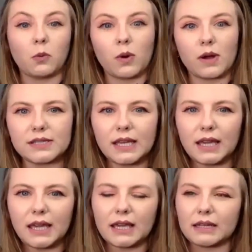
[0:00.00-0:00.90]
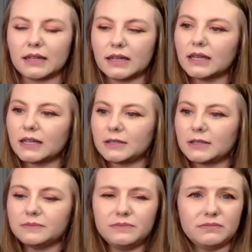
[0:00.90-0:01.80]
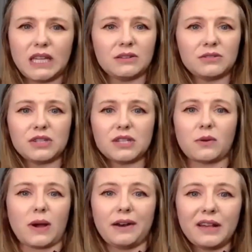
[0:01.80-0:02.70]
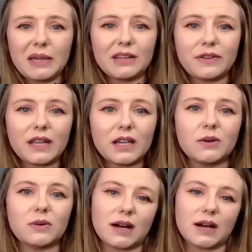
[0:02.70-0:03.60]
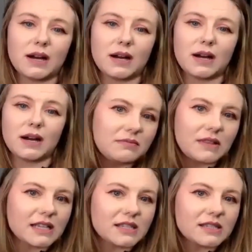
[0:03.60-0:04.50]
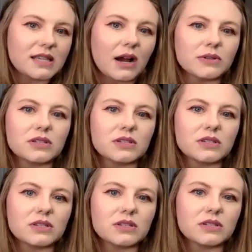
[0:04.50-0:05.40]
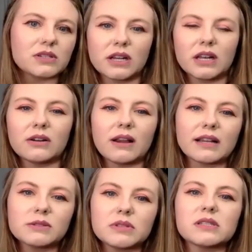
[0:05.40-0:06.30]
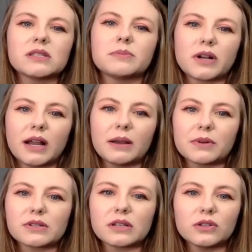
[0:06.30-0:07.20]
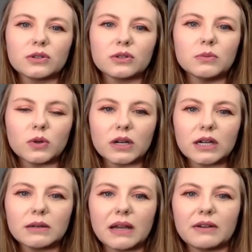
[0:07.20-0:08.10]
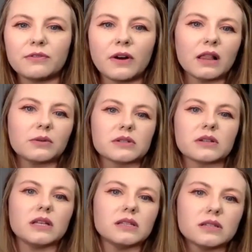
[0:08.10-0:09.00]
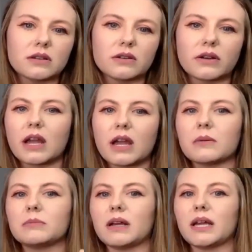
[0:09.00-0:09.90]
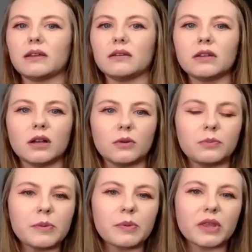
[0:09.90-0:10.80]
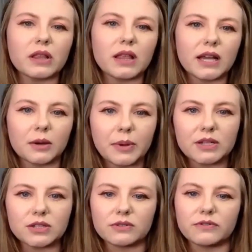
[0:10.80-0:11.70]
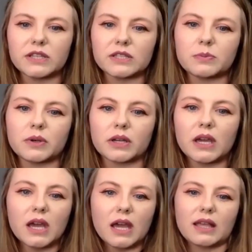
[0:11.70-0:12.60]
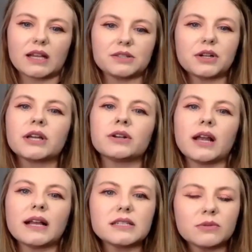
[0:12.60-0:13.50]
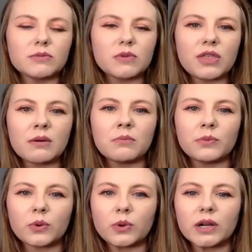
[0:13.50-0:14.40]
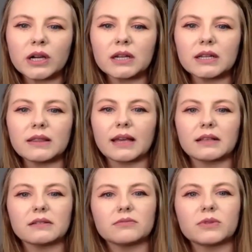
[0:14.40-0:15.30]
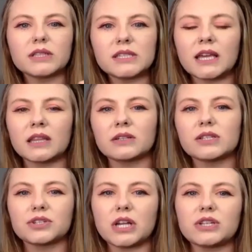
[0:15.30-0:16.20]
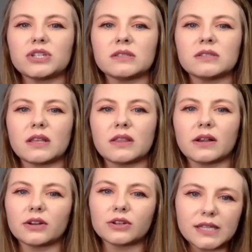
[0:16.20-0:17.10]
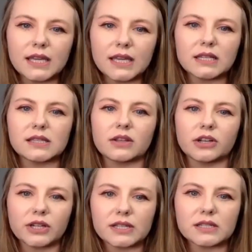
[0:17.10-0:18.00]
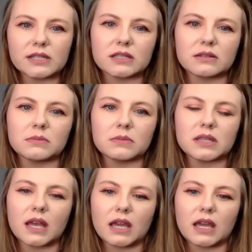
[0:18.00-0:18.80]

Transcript: does he eat? And I was just like, why don't I make a video on it? Like, that's how it started. And then I started interacting with the subscribers a little more and my followers on Instagram and my, people that like our page on Facebook. Like, I started interacting with them more and, like, really taking their suggestions and their critiques and their criticisms, like,